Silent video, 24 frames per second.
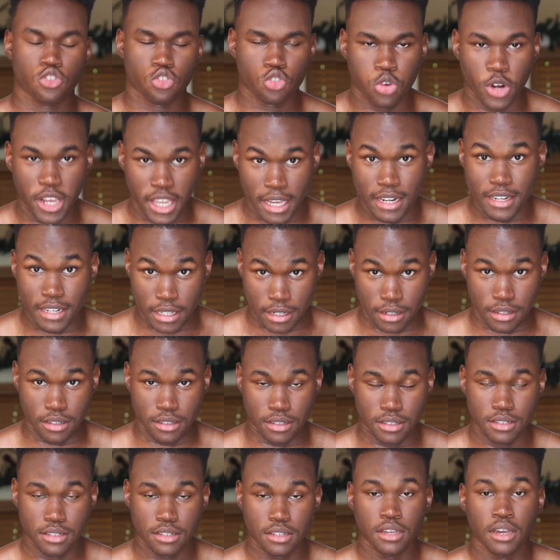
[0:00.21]
creatinine.
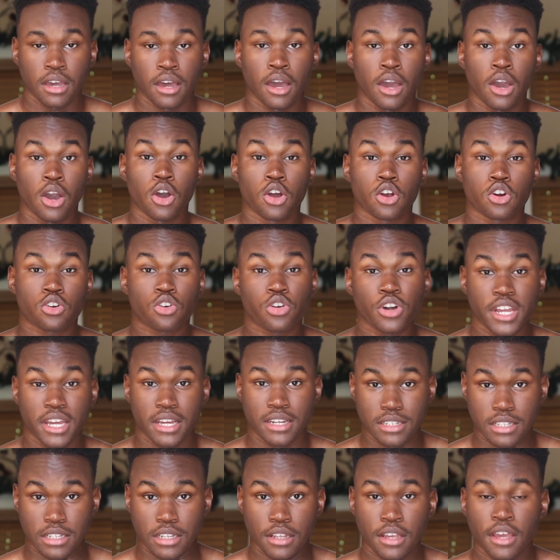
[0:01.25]

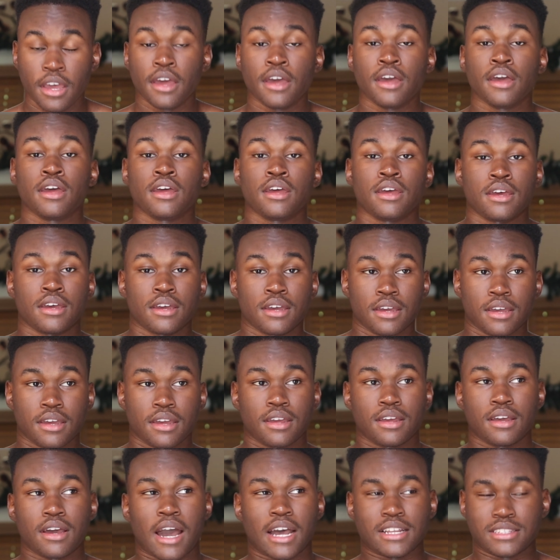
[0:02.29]
Creatinine.
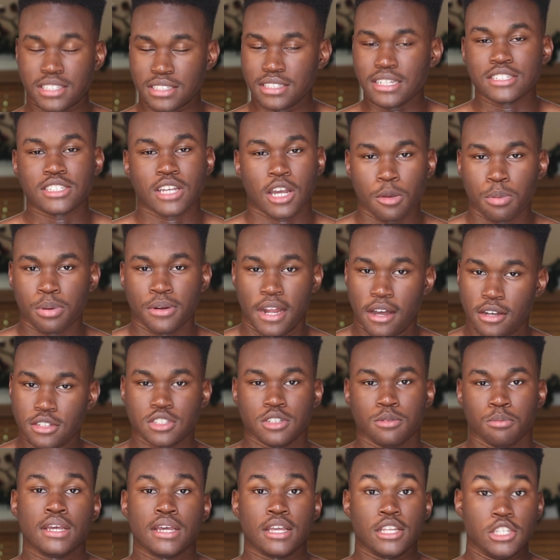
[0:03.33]
I think that's how you pronounce
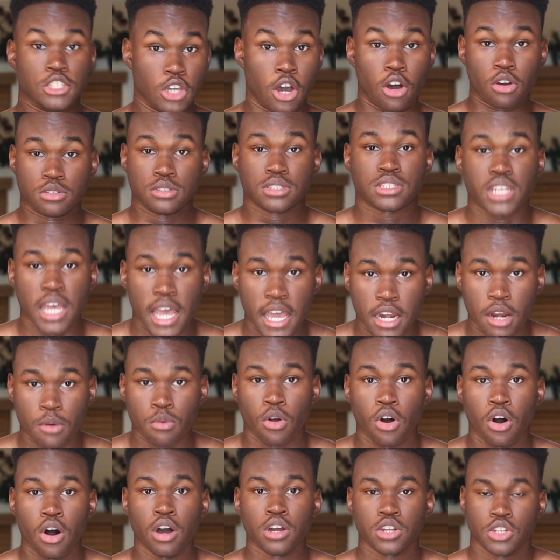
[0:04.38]
it. Yo, you saying it
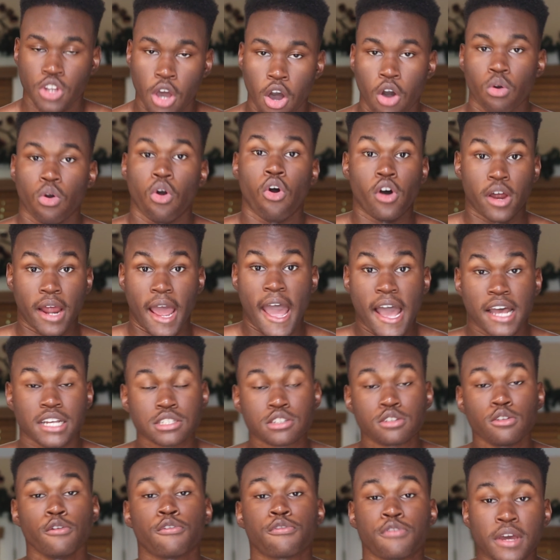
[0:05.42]
wrong. No, on
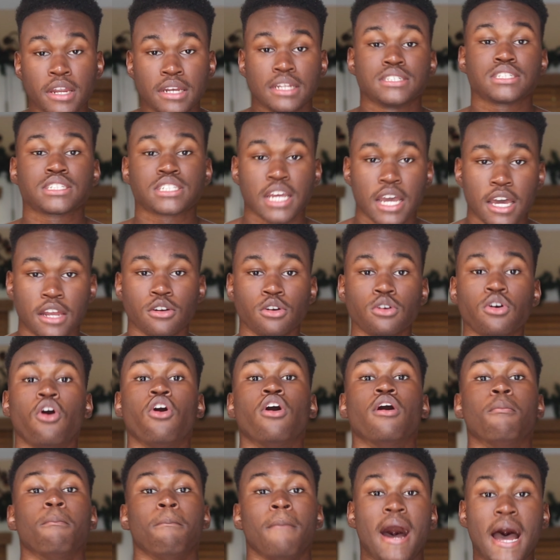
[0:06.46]
AskUFitness channel,
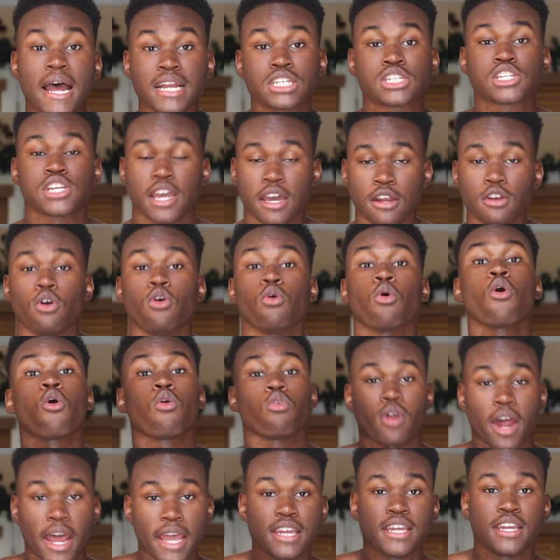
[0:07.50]
on my channel,
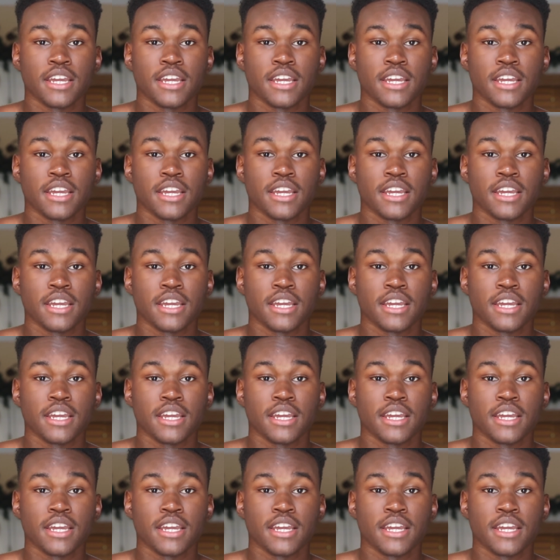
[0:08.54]
right